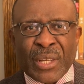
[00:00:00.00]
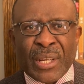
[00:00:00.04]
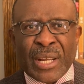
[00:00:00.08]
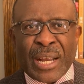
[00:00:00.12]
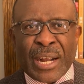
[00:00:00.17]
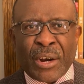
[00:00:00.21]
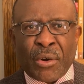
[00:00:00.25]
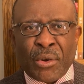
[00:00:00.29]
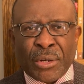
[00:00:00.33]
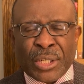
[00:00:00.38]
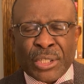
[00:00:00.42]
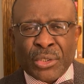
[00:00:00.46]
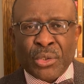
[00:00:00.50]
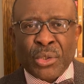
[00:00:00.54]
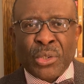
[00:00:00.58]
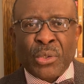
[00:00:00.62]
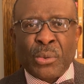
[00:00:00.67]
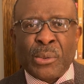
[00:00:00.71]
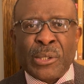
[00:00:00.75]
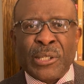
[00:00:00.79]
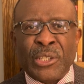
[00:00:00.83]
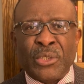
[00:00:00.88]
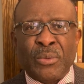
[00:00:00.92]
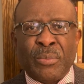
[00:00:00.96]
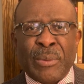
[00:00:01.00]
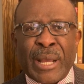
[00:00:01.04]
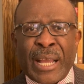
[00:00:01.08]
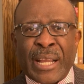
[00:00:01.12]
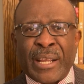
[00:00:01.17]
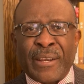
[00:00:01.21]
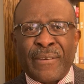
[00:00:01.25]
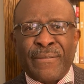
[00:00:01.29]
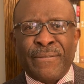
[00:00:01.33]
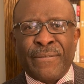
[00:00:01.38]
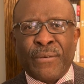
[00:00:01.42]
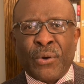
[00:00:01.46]
According to the World
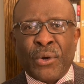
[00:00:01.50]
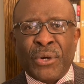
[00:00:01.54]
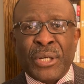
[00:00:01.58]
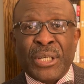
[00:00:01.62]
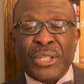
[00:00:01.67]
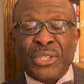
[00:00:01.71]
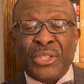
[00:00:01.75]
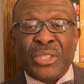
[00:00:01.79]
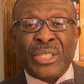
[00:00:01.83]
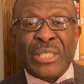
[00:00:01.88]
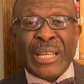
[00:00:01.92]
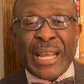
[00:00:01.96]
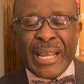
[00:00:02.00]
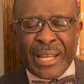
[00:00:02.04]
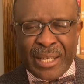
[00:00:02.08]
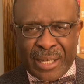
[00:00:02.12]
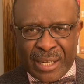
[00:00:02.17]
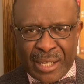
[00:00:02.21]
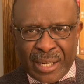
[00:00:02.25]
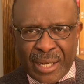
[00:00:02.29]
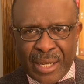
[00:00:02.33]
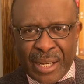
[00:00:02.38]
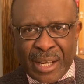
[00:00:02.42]
Bank, 4 in 10